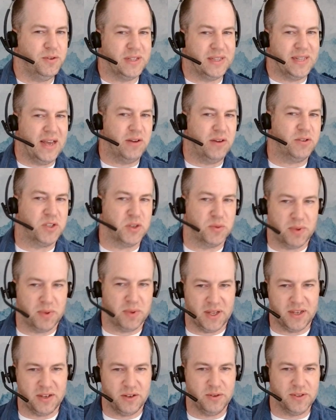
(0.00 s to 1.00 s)
allowed to
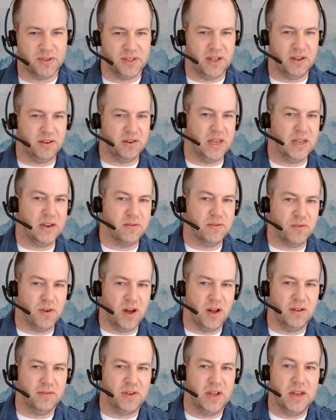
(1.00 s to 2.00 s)
play, who's allowed to get
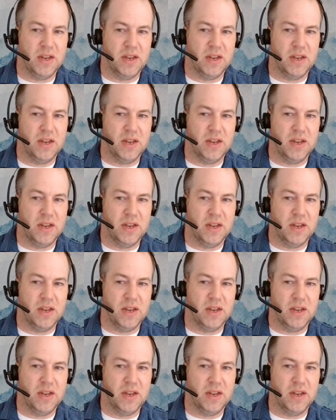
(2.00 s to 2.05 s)
involved.